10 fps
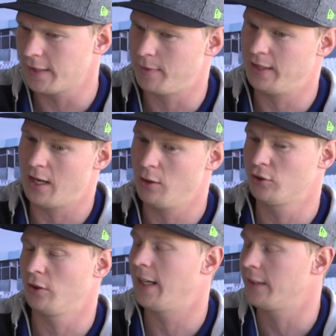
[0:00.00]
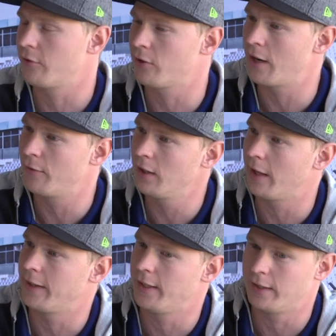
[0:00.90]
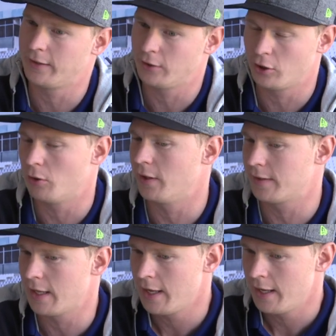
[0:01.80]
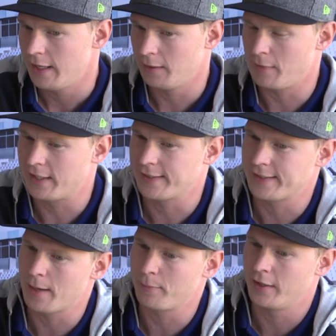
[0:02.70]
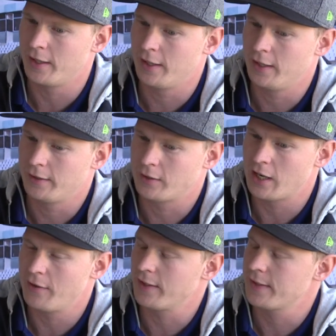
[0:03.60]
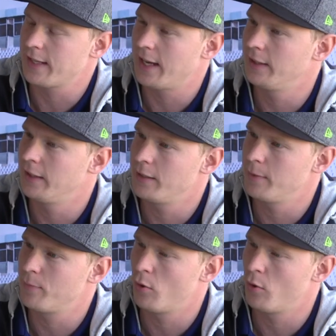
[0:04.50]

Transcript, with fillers: I mean, I also like the gravel, and, and you know, it's, it mixes up the, the driving style a little bit